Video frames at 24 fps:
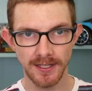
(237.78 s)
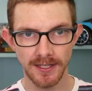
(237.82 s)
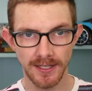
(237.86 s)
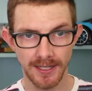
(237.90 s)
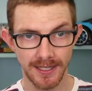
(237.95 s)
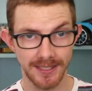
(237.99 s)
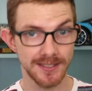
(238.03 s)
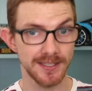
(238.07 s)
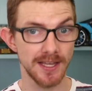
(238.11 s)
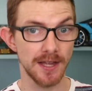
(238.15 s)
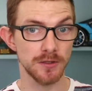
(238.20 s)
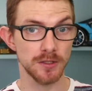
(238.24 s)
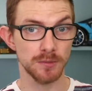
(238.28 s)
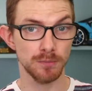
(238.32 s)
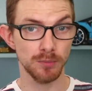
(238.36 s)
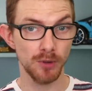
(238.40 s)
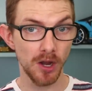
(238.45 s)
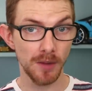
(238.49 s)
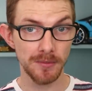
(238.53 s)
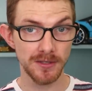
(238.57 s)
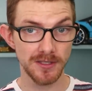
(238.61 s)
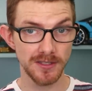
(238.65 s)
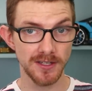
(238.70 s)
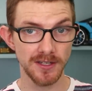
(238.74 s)
It sounds
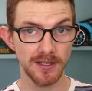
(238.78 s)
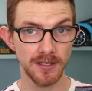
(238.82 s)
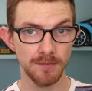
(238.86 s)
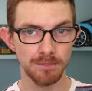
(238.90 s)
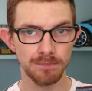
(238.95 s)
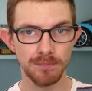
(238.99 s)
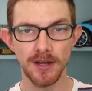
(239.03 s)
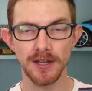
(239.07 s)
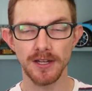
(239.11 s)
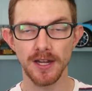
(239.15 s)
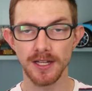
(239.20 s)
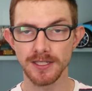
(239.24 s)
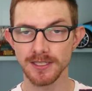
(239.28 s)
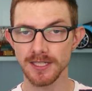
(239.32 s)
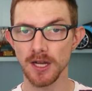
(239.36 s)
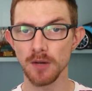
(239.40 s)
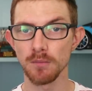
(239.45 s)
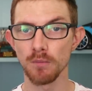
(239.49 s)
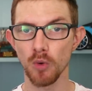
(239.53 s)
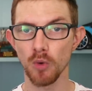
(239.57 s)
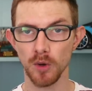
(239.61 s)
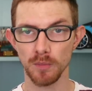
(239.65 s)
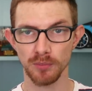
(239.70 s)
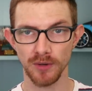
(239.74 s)
promising, but until
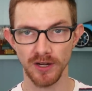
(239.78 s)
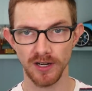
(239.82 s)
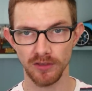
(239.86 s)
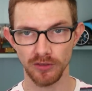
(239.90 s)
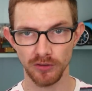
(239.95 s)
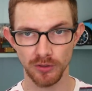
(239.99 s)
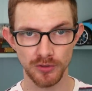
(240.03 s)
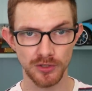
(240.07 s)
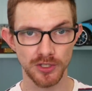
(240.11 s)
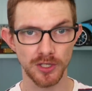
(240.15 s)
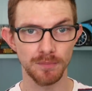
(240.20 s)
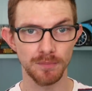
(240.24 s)
more breakthroughs are